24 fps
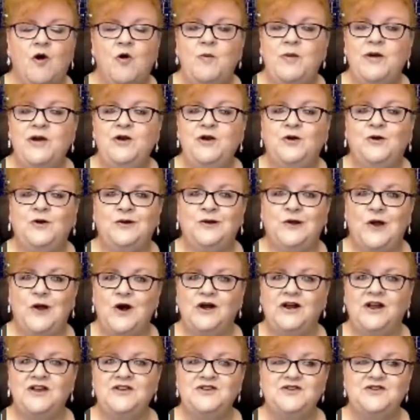open your
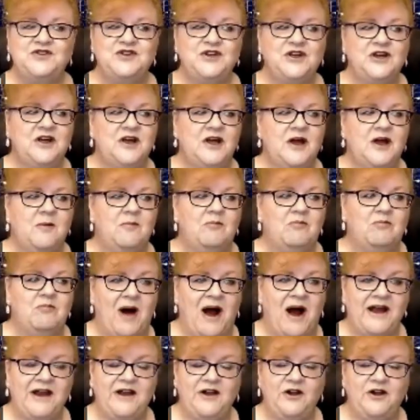longest
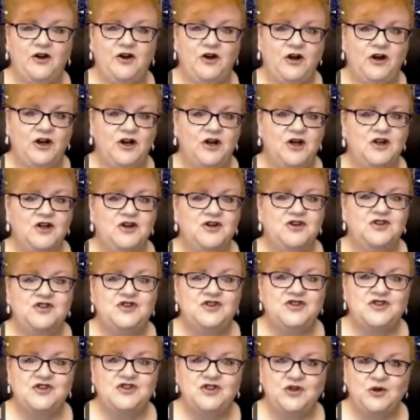minor
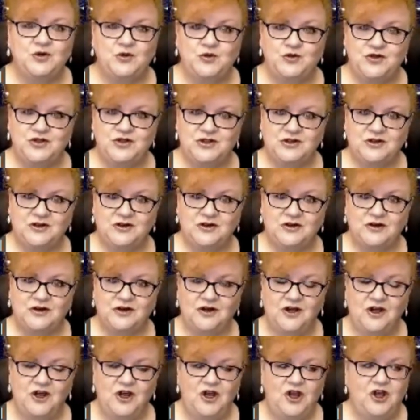suit.
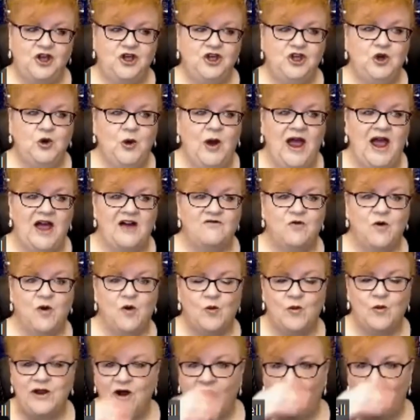You have
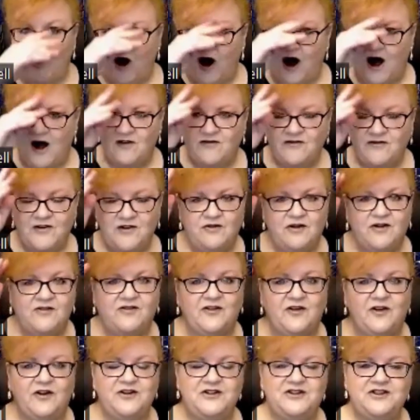what we often
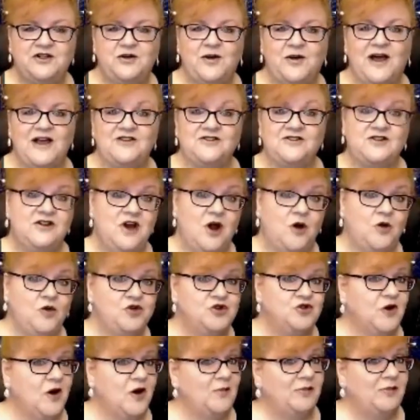refer to as no
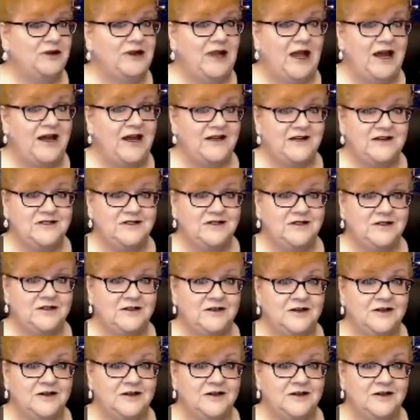trump light.